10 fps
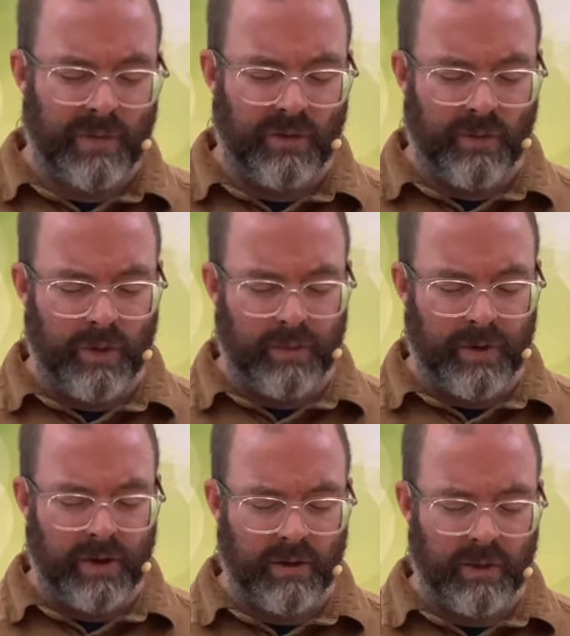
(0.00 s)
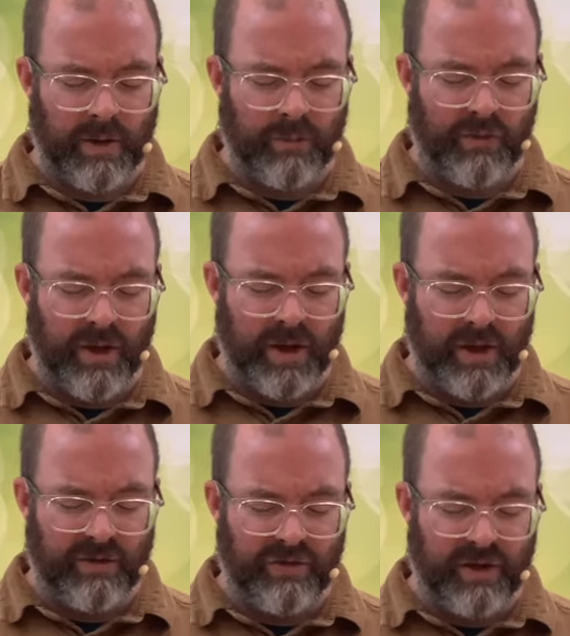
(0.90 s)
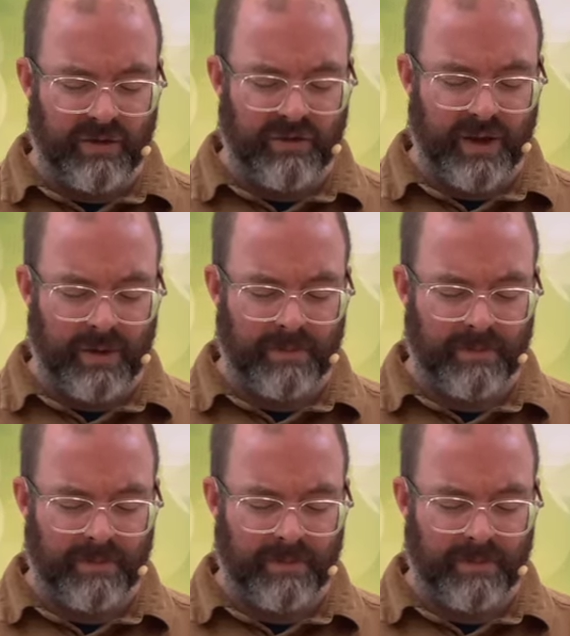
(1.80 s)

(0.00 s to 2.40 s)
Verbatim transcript: For we, be, we pray in Jesus' name.